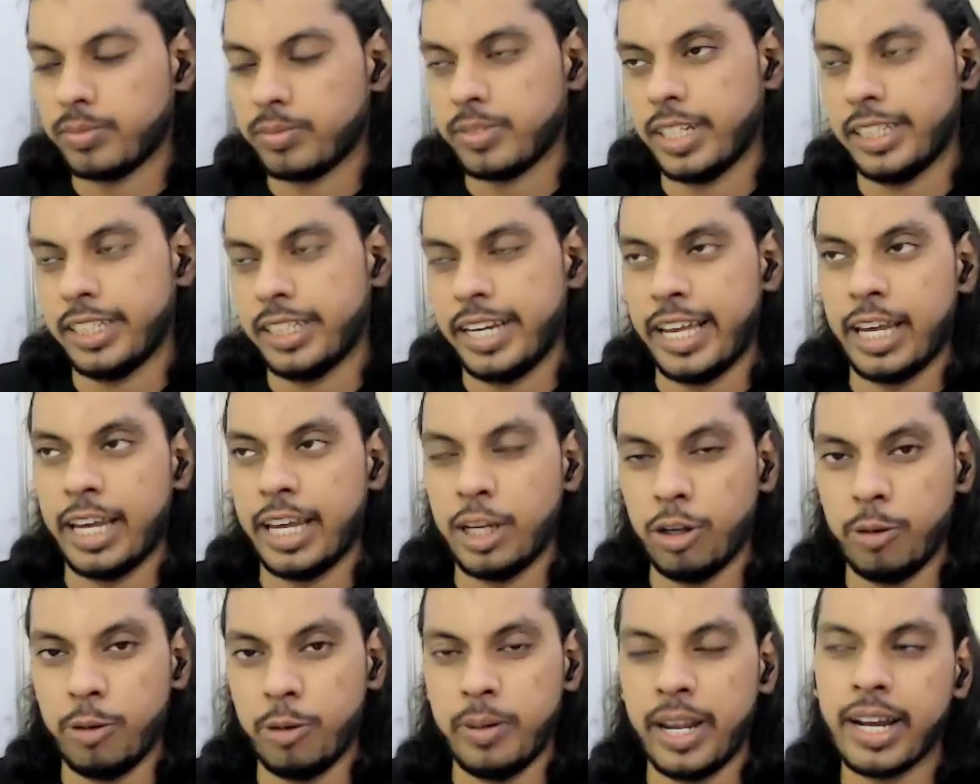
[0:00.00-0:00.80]
It's like,
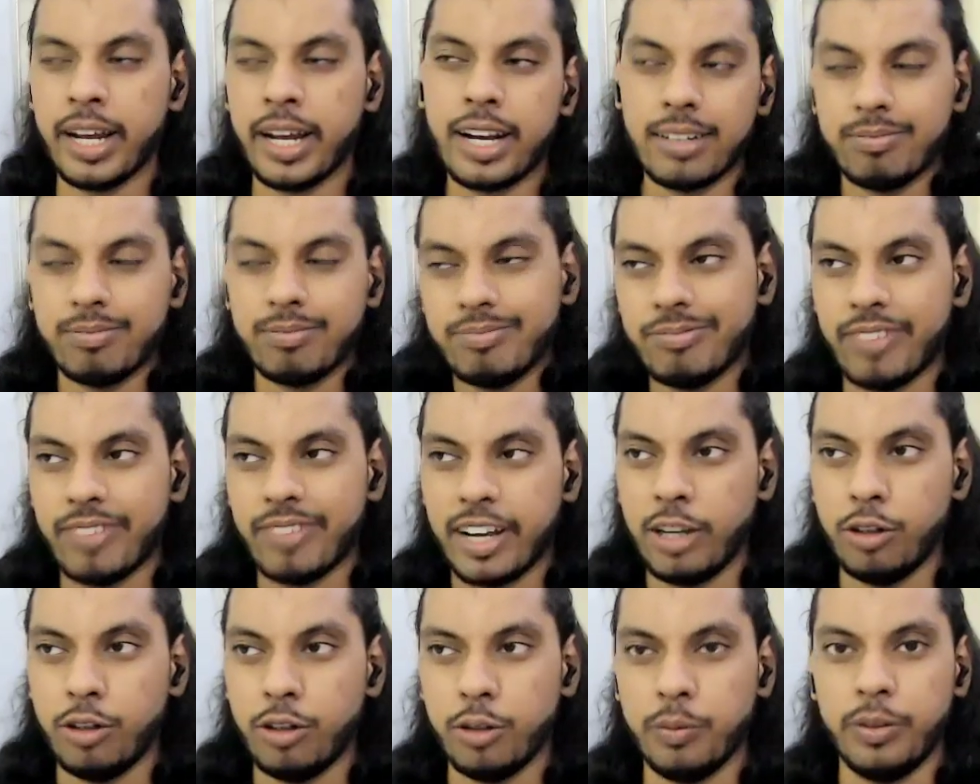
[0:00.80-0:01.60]
you'll be like, why
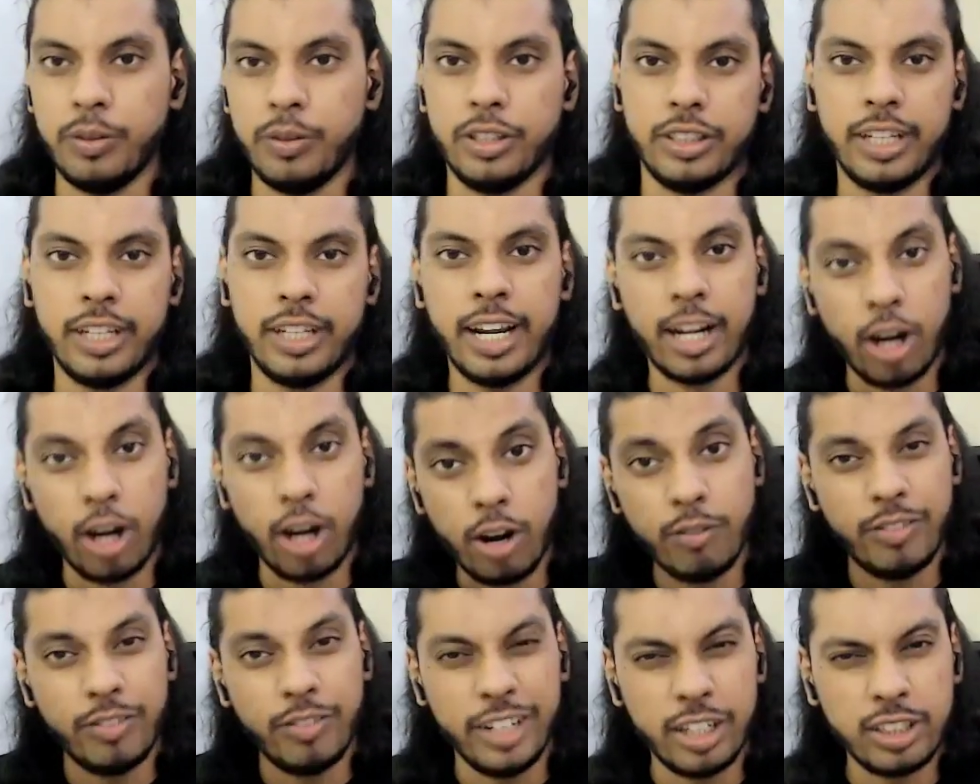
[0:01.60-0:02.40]
YouTube videos? There's like a lot
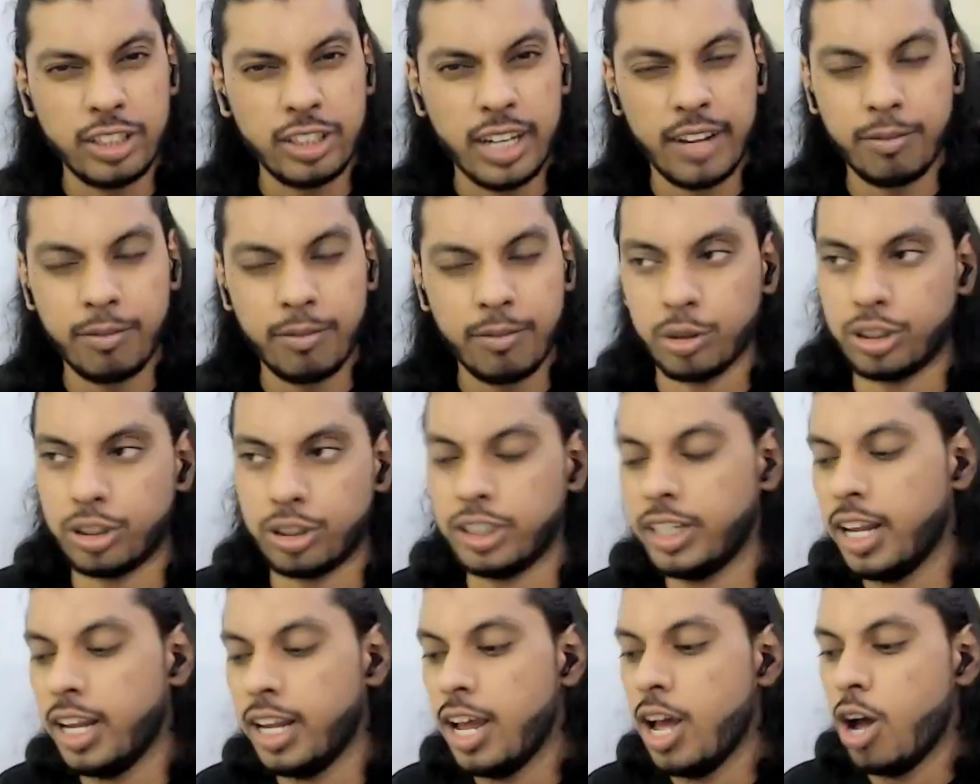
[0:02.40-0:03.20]
of videos that I've
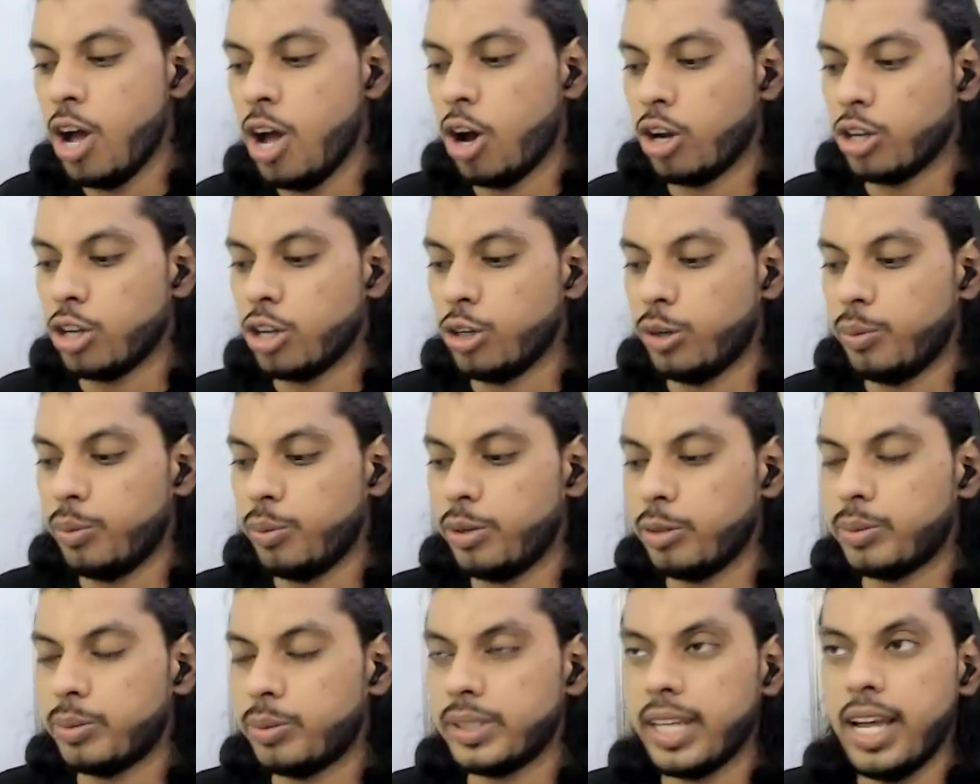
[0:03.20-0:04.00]
posted on YouTube
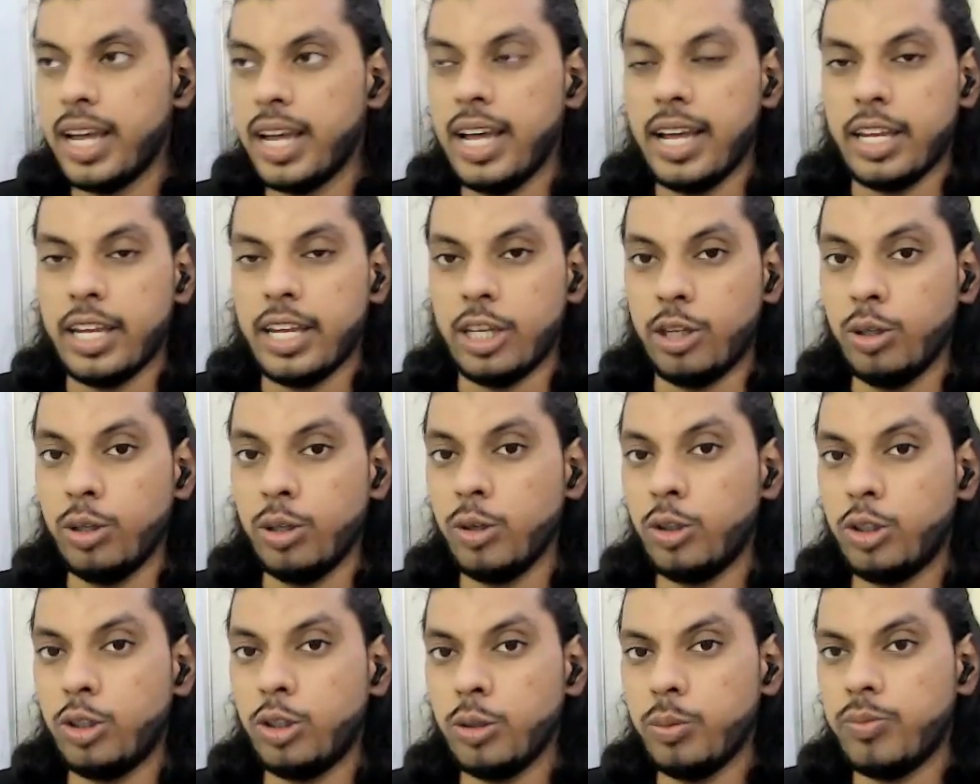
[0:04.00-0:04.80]
videos.
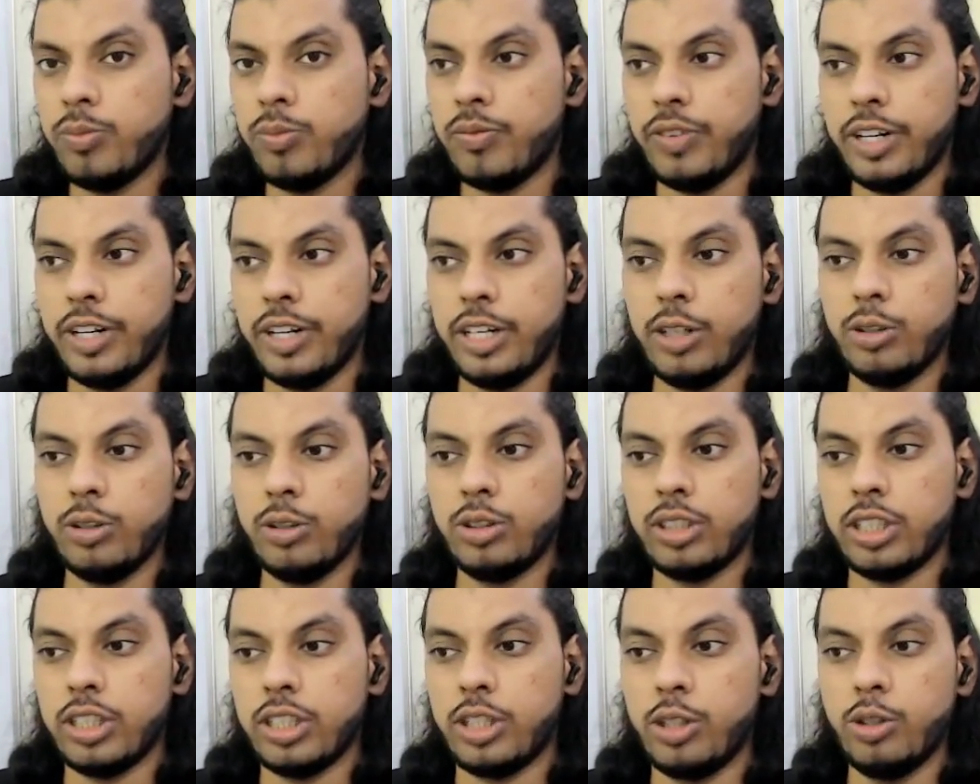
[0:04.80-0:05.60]

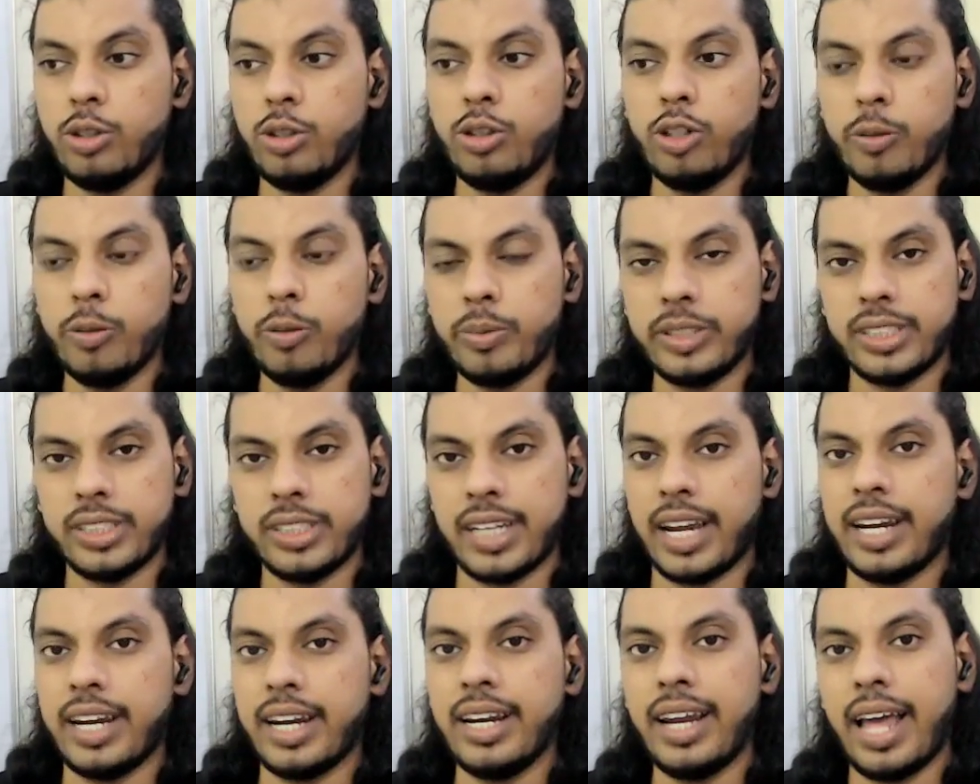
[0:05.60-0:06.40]
YouTube
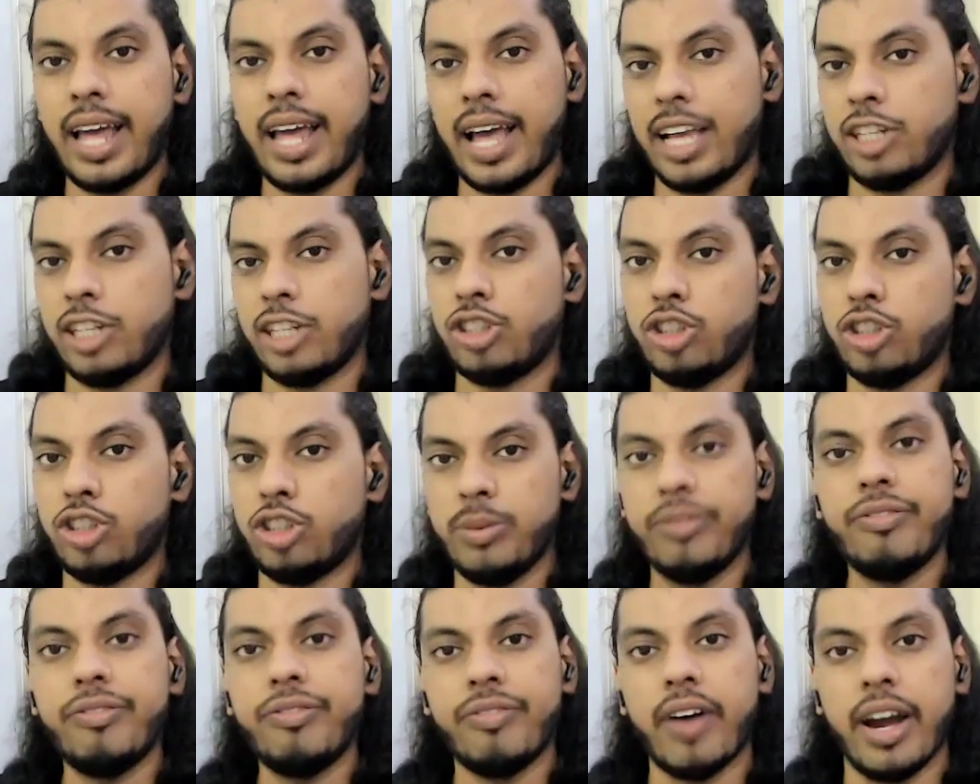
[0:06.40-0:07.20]
channel has to
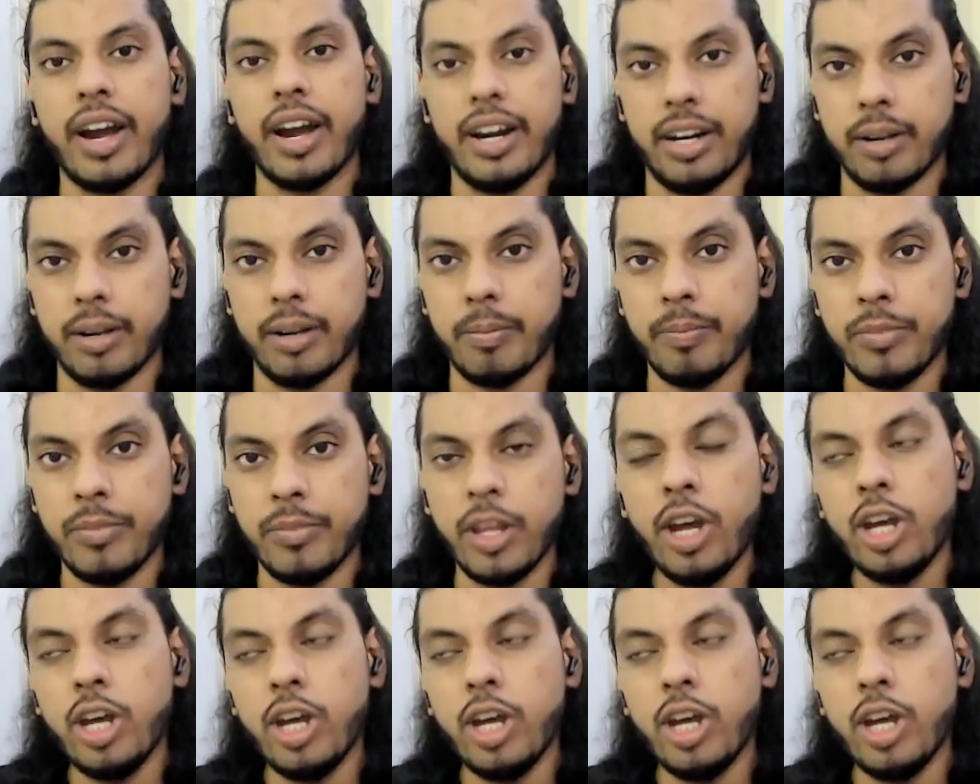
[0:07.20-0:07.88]
be fired up.